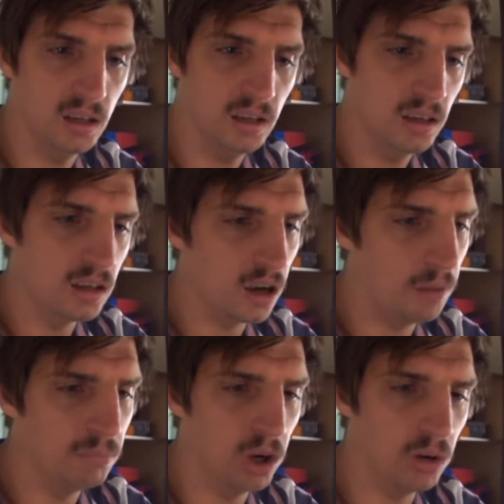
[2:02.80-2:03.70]
I'm
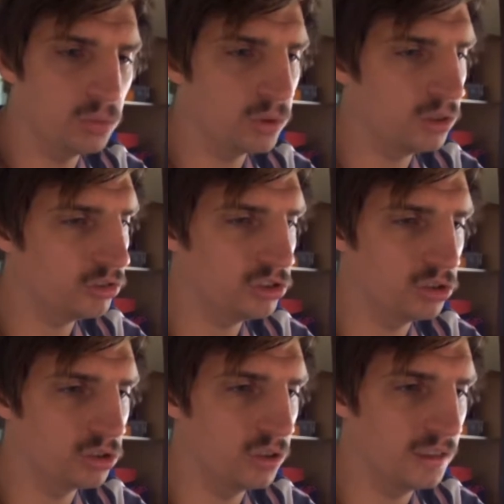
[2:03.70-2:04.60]
not real
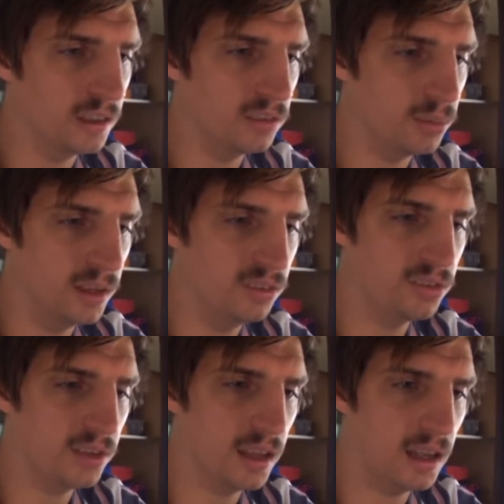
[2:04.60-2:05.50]
sure on these ones.
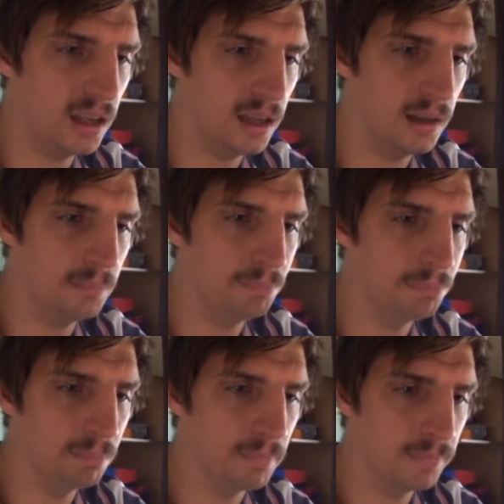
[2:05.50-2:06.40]
I'm
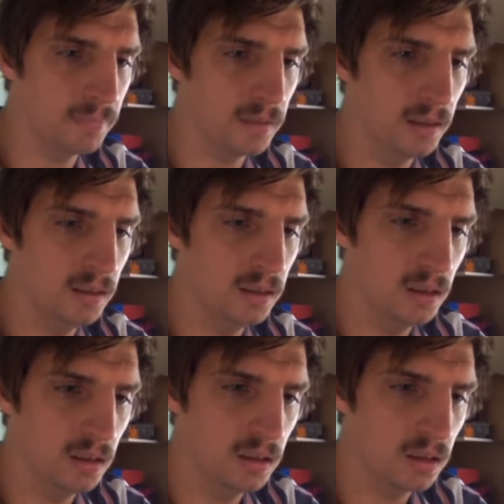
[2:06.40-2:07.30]

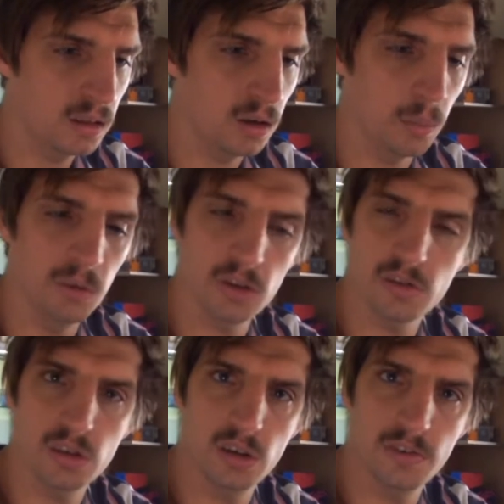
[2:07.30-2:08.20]
not
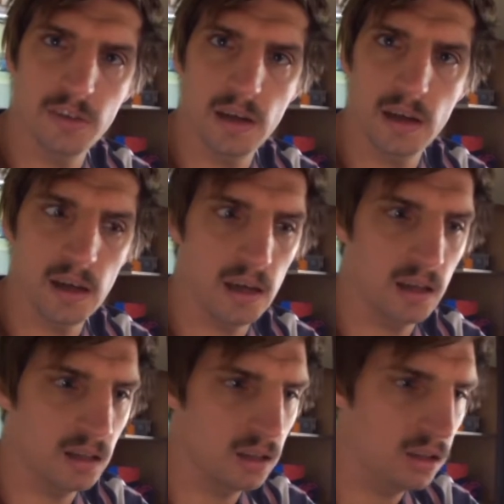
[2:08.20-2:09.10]
sure if they
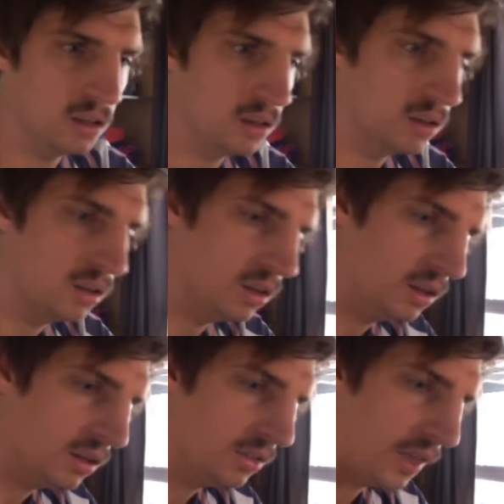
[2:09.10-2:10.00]

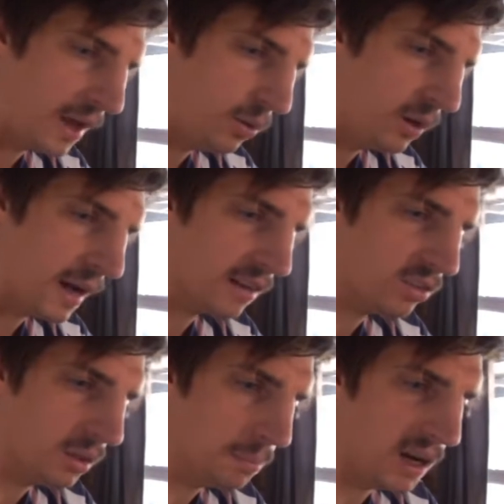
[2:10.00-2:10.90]
were
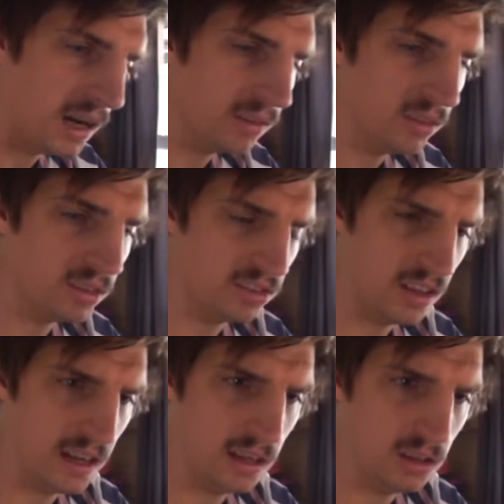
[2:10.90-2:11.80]
actually part of the
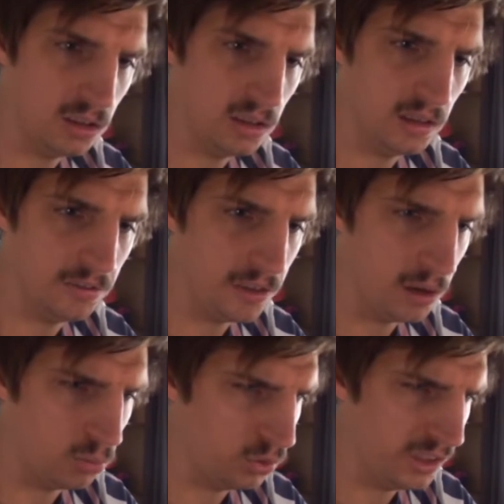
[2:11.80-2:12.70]
set, if they're
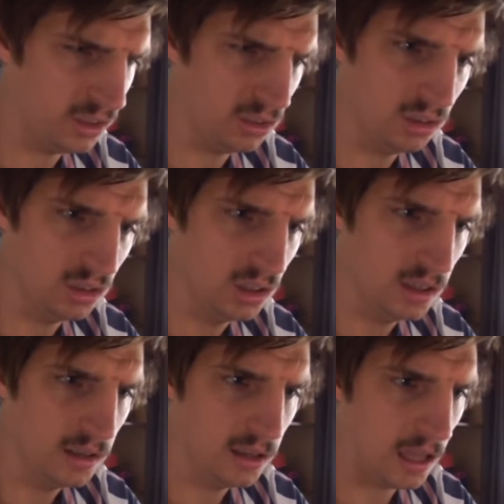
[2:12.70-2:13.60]
real.
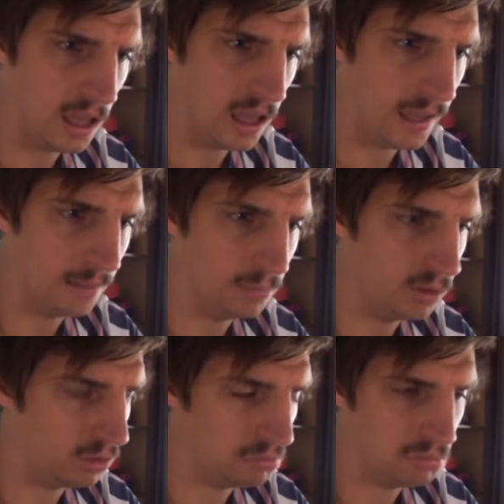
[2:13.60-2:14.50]
Yeah,
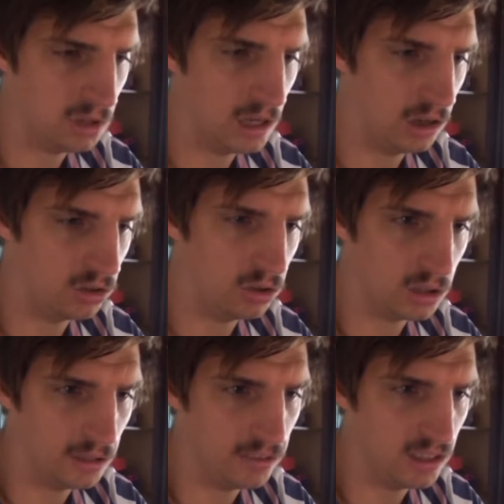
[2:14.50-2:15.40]
I got
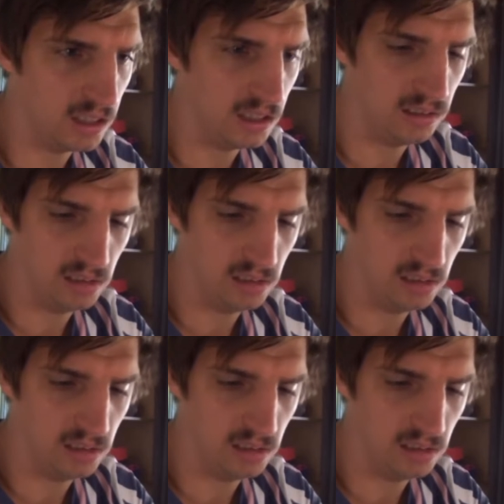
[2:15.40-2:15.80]
given these.